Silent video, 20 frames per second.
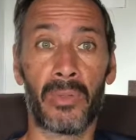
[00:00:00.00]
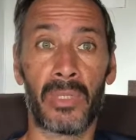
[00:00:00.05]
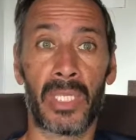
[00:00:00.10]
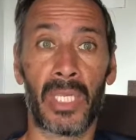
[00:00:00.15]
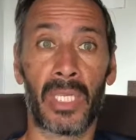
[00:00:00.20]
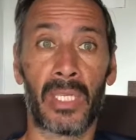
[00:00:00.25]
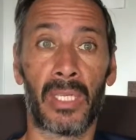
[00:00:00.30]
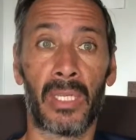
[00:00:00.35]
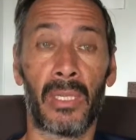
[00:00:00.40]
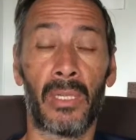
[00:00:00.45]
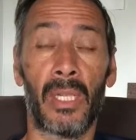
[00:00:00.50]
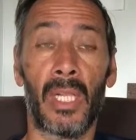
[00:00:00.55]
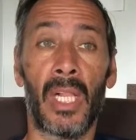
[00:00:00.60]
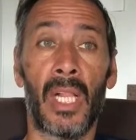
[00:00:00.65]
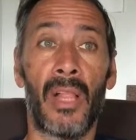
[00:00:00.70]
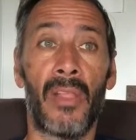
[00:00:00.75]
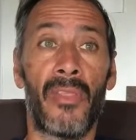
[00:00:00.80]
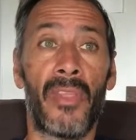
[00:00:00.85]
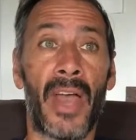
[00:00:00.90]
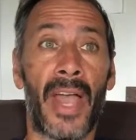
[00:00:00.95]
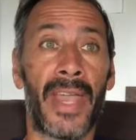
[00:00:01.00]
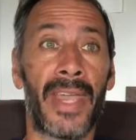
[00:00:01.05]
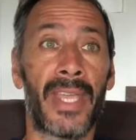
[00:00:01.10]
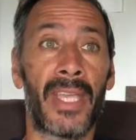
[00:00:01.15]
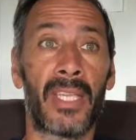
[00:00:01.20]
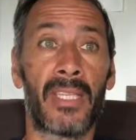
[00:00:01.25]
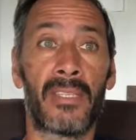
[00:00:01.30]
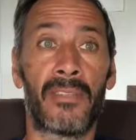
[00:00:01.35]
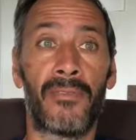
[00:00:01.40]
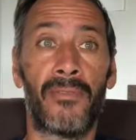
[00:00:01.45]
signal. That
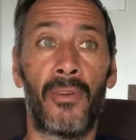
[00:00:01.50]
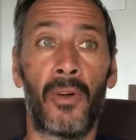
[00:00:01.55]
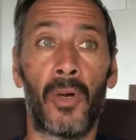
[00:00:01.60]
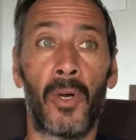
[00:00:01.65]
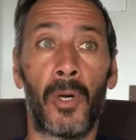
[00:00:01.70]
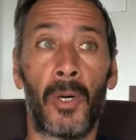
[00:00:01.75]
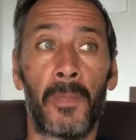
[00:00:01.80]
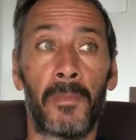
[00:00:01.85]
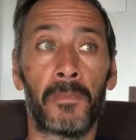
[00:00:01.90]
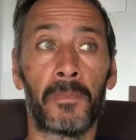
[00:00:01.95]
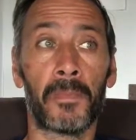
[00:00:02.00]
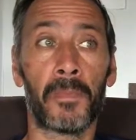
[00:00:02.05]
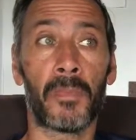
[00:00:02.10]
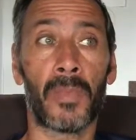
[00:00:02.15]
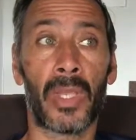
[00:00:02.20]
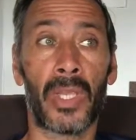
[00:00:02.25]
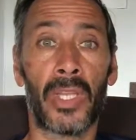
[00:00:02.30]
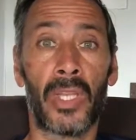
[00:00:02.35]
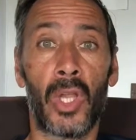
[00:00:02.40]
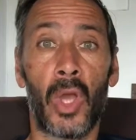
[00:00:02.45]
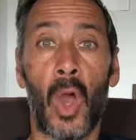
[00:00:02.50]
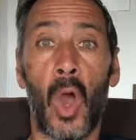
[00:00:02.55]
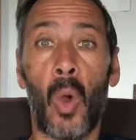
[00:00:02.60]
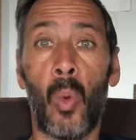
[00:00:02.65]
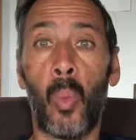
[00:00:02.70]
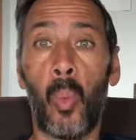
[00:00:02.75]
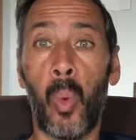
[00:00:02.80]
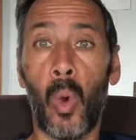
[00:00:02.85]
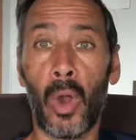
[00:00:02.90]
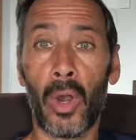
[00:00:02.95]
is for you know, a
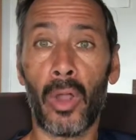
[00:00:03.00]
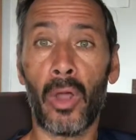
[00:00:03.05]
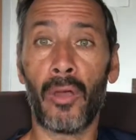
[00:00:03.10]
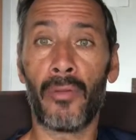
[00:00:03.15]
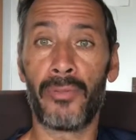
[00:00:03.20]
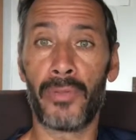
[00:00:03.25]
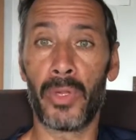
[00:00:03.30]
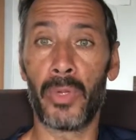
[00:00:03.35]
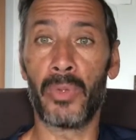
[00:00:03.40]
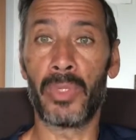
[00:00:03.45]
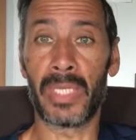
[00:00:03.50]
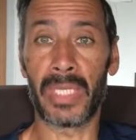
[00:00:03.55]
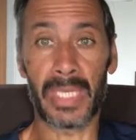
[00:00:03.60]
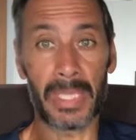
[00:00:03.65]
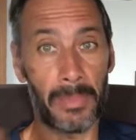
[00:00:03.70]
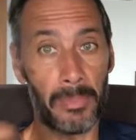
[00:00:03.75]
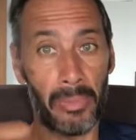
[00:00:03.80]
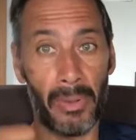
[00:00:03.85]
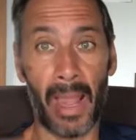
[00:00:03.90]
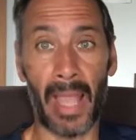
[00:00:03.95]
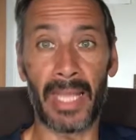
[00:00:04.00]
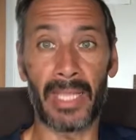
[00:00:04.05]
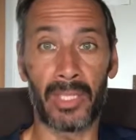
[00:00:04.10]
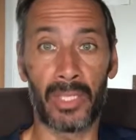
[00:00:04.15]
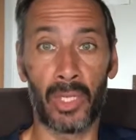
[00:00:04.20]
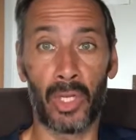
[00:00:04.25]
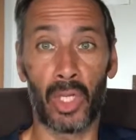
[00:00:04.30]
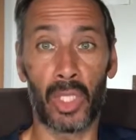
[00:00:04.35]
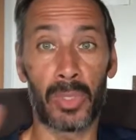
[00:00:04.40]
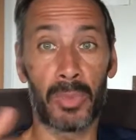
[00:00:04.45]
one-off using your bright
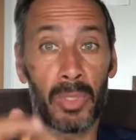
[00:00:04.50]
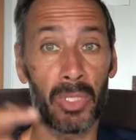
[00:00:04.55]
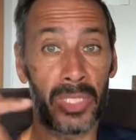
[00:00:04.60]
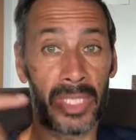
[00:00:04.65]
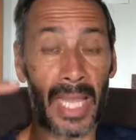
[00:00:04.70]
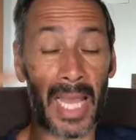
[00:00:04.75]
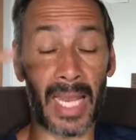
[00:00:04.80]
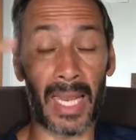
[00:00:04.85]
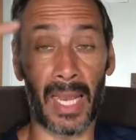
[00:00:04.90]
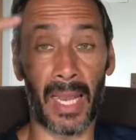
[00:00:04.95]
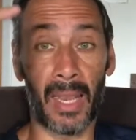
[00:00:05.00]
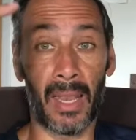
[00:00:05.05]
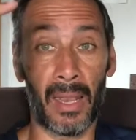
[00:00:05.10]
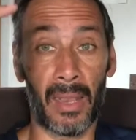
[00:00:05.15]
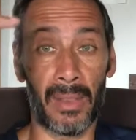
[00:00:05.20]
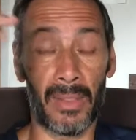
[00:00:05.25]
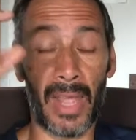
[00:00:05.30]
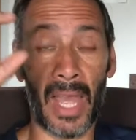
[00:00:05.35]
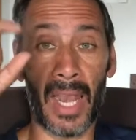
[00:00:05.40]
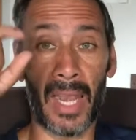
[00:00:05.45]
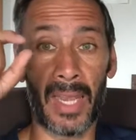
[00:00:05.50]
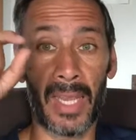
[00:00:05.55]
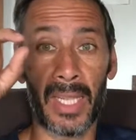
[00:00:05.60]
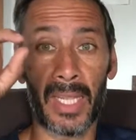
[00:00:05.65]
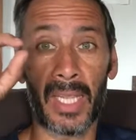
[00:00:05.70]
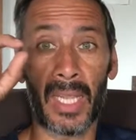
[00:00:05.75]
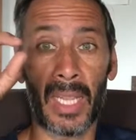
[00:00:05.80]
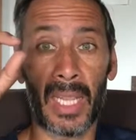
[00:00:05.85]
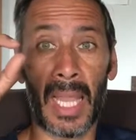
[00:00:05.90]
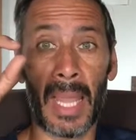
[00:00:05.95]
torch, because that
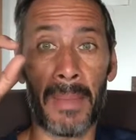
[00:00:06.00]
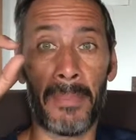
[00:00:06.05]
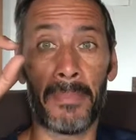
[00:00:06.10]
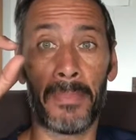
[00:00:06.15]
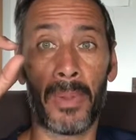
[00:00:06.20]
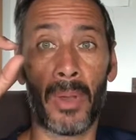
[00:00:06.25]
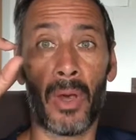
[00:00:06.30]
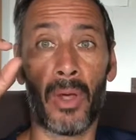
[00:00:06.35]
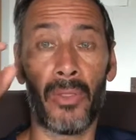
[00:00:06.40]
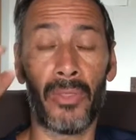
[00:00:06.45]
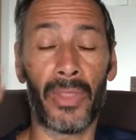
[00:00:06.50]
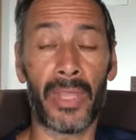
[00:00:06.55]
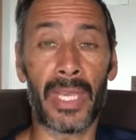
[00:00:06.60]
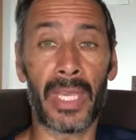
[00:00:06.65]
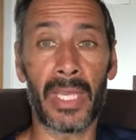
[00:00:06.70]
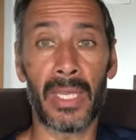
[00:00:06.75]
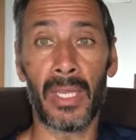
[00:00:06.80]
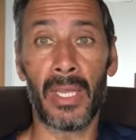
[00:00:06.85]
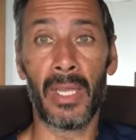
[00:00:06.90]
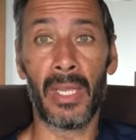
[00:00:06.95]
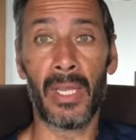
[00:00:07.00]
little lamp on the